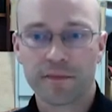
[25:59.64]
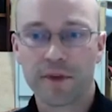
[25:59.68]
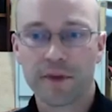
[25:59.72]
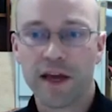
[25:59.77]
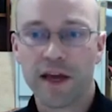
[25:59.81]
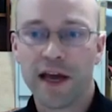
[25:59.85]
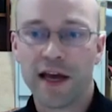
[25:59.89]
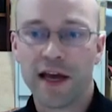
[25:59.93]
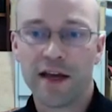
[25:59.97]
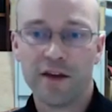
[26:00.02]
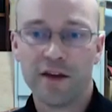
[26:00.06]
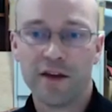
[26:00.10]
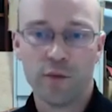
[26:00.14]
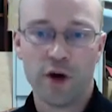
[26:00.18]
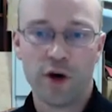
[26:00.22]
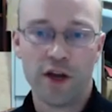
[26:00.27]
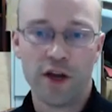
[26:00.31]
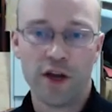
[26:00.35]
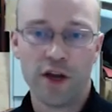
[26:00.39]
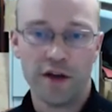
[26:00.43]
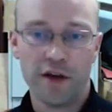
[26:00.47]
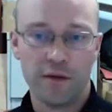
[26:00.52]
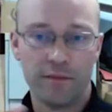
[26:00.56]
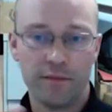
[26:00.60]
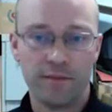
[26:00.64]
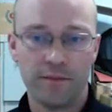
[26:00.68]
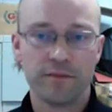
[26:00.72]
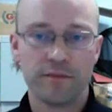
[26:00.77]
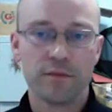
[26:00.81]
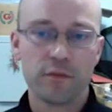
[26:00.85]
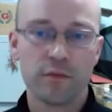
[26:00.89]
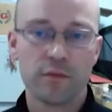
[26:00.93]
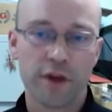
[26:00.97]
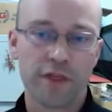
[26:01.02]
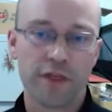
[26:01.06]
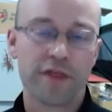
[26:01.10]
And one
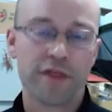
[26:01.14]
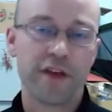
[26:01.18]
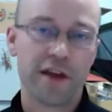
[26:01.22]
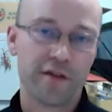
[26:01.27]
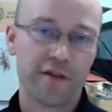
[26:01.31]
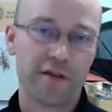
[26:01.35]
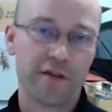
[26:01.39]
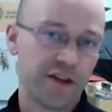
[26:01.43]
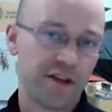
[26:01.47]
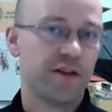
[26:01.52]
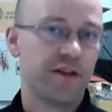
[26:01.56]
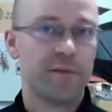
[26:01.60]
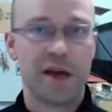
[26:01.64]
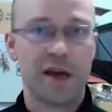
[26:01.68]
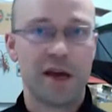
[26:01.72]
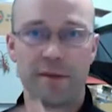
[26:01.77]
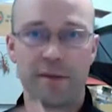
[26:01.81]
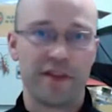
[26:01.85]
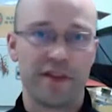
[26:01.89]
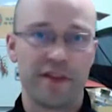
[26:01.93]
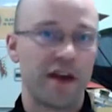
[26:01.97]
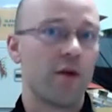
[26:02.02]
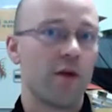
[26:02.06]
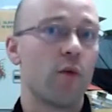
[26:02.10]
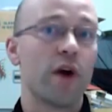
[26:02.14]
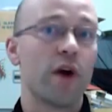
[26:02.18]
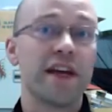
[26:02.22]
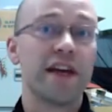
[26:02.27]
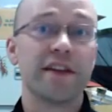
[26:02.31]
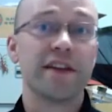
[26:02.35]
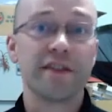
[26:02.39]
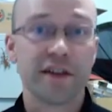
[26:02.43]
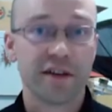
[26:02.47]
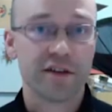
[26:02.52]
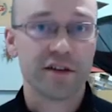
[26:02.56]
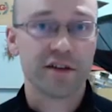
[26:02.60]
theory is that maybe they're
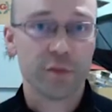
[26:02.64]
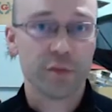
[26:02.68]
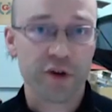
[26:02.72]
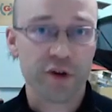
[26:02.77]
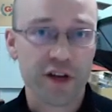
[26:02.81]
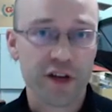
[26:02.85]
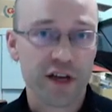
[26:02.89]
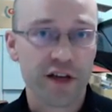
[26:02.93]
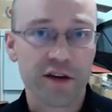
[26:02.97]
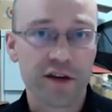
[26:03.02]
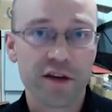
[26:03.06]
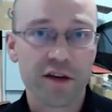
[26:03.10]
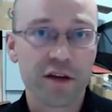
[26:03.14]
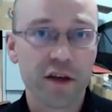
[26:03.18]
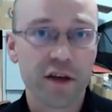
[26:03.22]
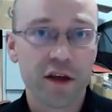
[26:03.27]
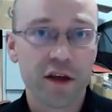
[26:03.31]
waiting to breed.